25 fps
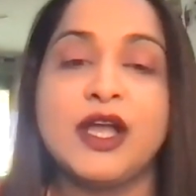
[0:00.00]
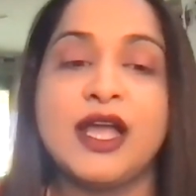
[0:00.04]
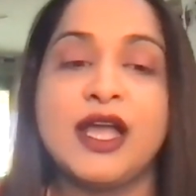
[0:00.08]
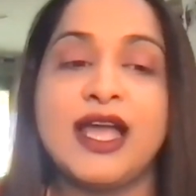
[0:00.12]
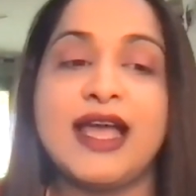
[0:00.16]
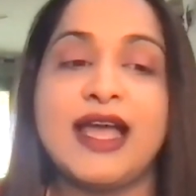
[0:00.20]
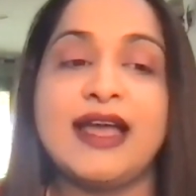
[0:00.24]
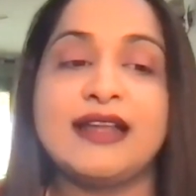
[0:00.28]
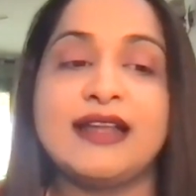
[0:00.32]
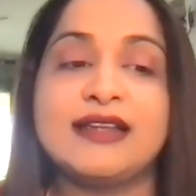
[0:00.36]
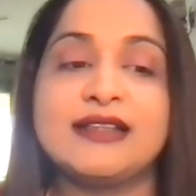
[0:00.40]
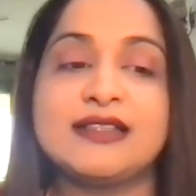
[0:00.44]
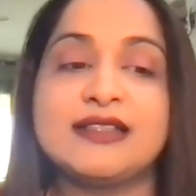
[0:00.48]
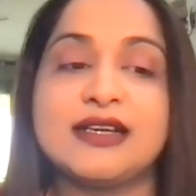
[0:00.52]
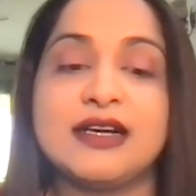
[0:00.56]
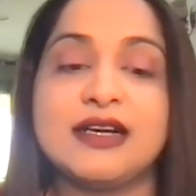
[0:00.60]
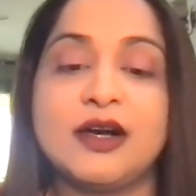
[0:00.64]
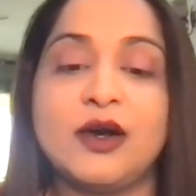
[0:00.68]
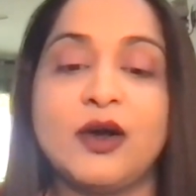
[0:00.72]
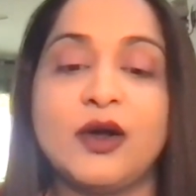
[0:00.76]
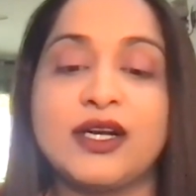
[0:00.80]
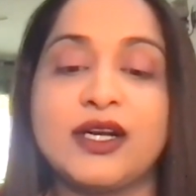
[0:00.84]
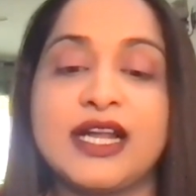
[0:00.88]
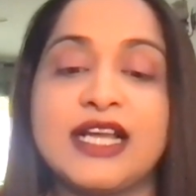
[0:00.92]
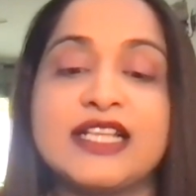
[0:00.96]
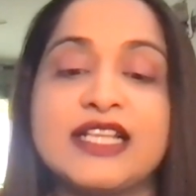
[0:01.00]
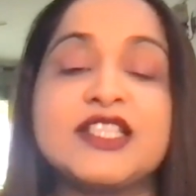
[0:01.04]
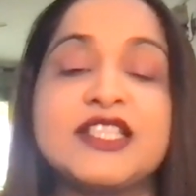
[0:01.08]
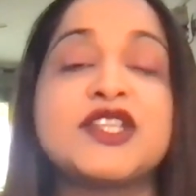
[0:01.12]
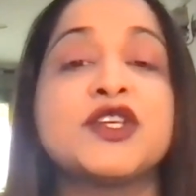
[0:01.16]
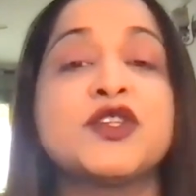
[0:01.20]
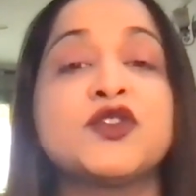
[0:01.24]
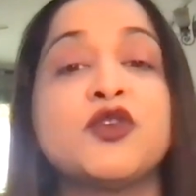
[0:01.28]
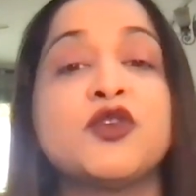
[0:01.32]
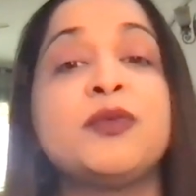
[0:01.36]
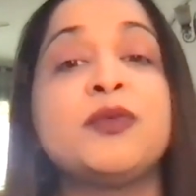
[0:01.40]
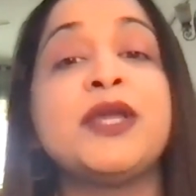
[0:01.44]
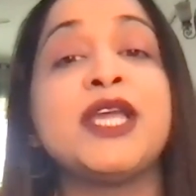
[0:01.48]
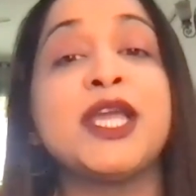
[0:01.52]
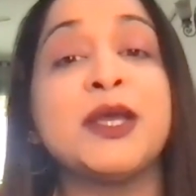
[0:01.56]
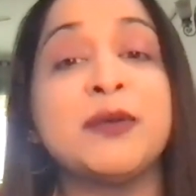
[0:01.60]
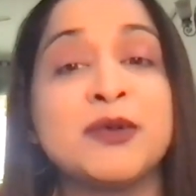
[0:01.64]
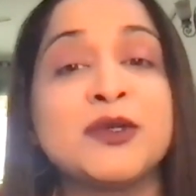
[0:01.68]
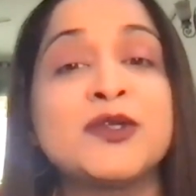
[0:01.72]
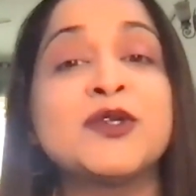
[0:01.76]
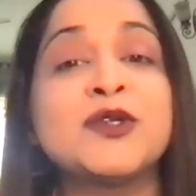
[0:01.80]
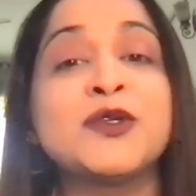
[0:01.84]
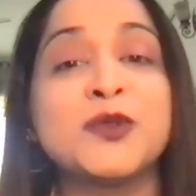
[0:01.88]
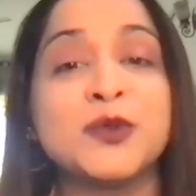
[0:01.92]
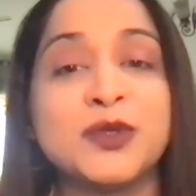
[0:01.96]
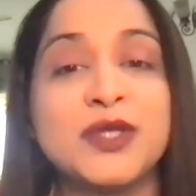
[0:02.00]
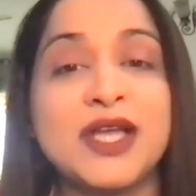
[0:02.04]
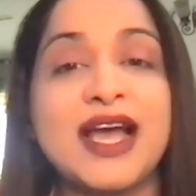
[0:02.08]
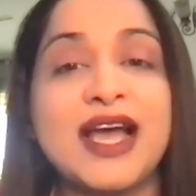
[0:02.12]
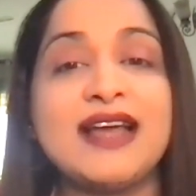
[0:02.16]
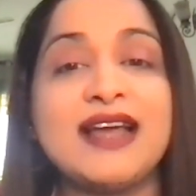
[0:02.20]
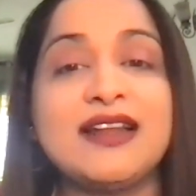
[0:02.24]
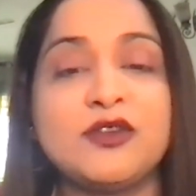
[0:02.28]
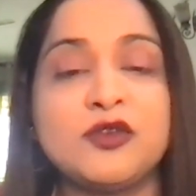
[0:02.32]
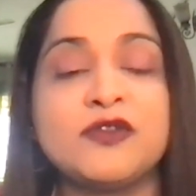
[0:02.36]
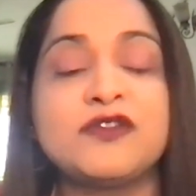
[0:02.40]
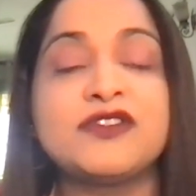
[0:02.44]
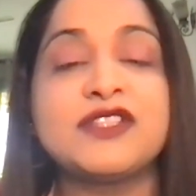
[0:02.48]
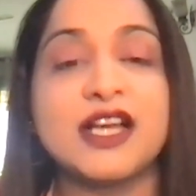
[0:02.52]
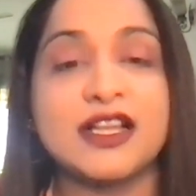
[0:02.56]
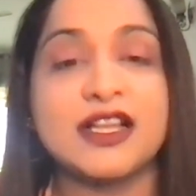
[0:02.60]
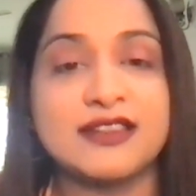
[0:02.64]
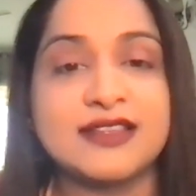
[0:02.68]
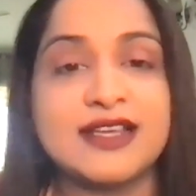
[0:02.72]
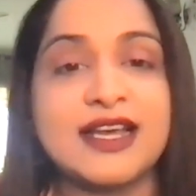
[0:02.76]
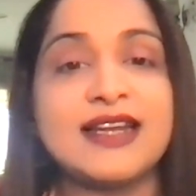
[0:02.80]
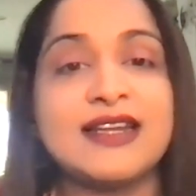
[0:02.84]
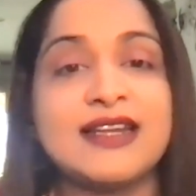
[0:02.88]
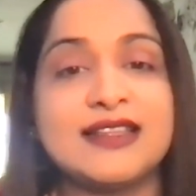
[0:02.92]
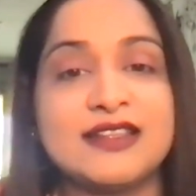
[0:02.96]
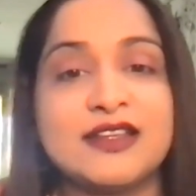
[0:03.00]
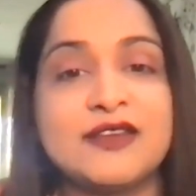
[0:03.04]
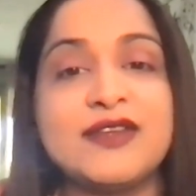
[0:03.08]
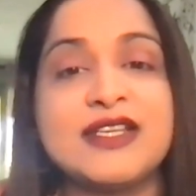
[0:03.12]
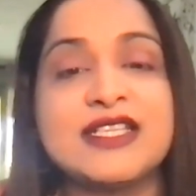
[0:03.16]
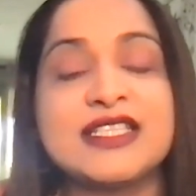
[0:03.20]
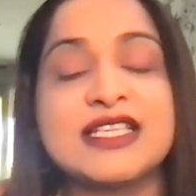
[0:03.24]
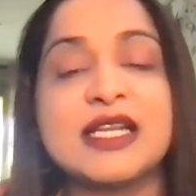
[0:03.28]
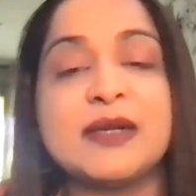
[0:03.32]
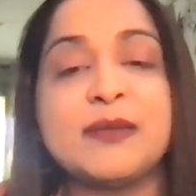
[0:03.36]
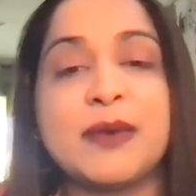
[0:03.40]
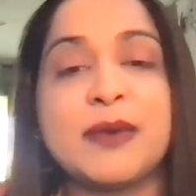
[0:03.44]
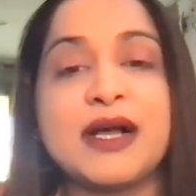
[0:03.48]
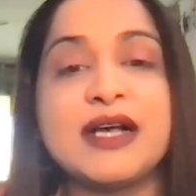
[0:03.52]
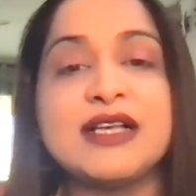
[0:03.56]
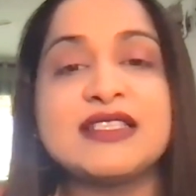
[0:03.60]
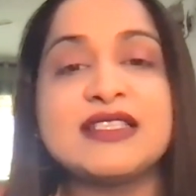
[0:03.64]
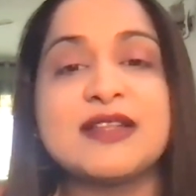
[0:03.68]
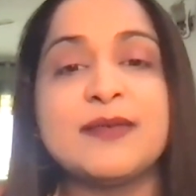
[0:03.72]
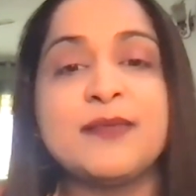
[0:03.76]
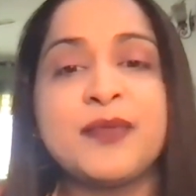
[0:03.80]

And organizations who are being able to do that, who've done that in the recent past,